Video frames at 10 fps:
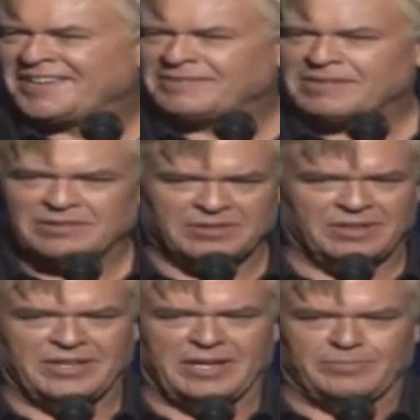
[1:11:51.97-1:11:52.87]
Well,
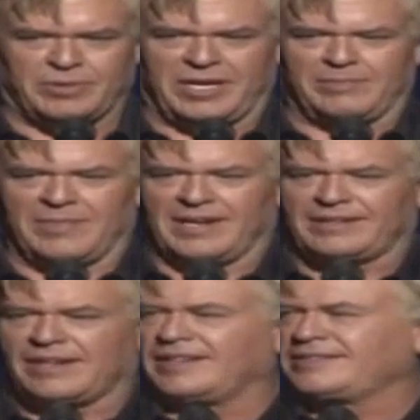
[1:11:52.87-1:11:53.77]
that'd break my
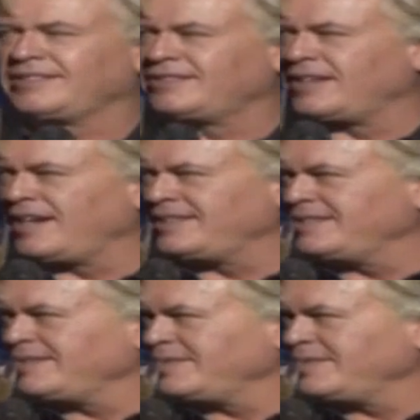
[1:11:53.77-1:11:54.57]
concentration.